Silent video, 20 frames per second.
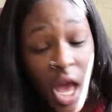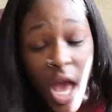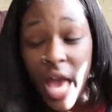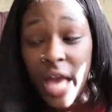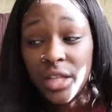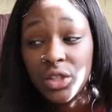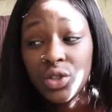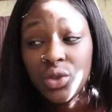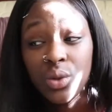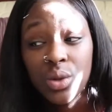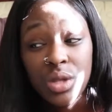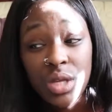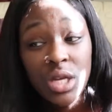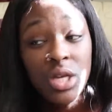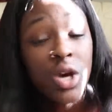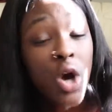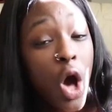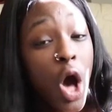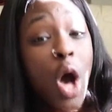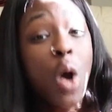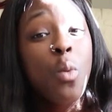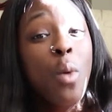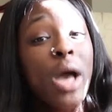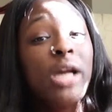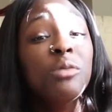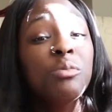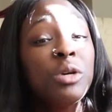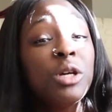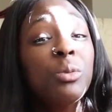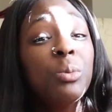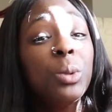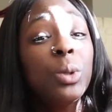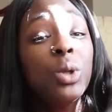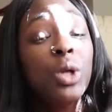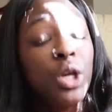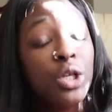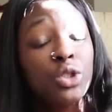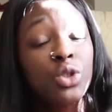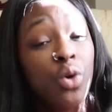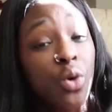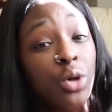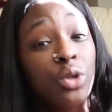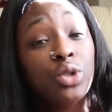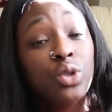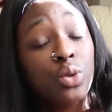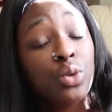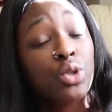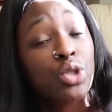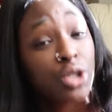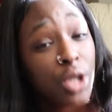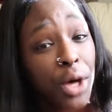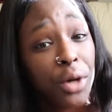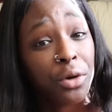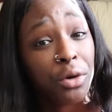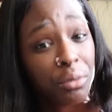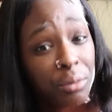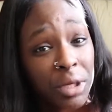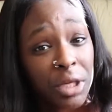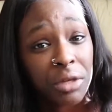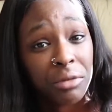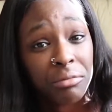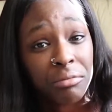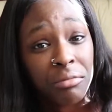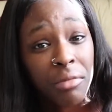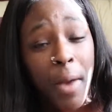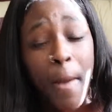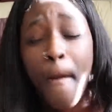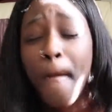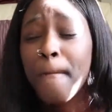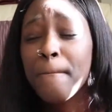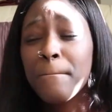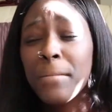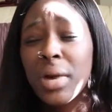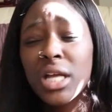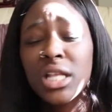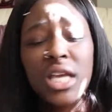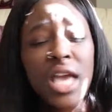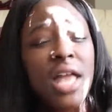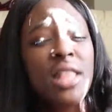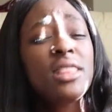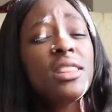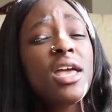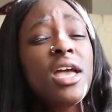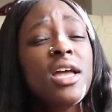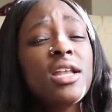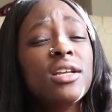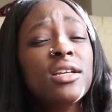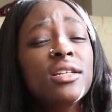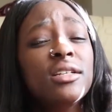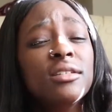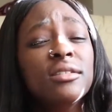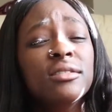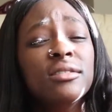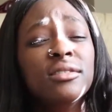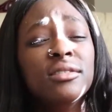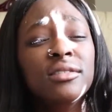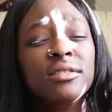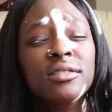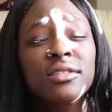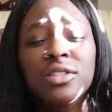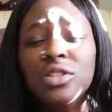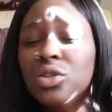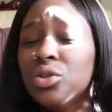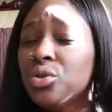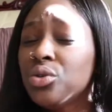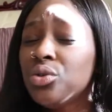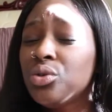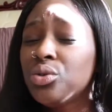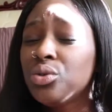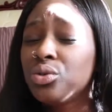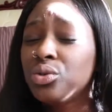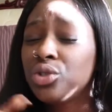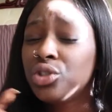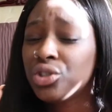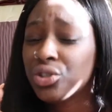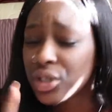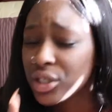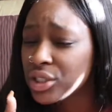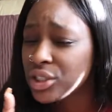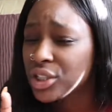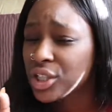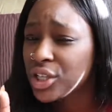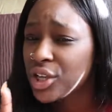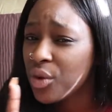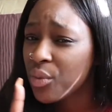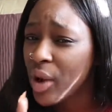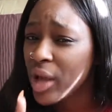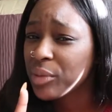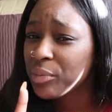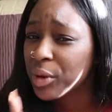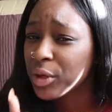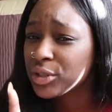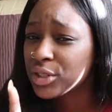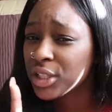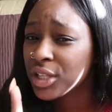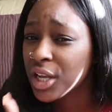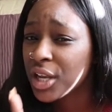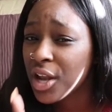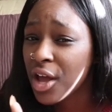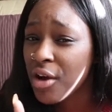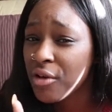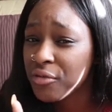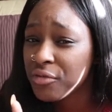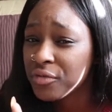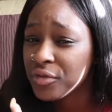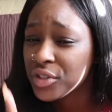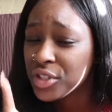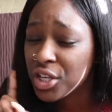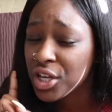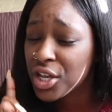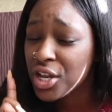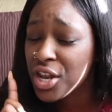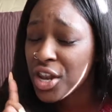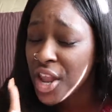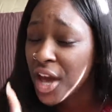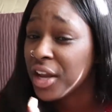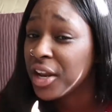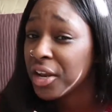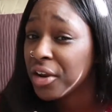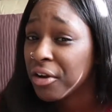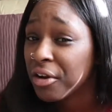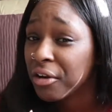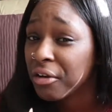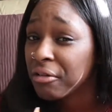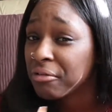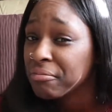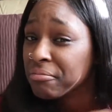and to think all white people is going to slaughter me. But yet then, you trusted a white person enough to nut in her.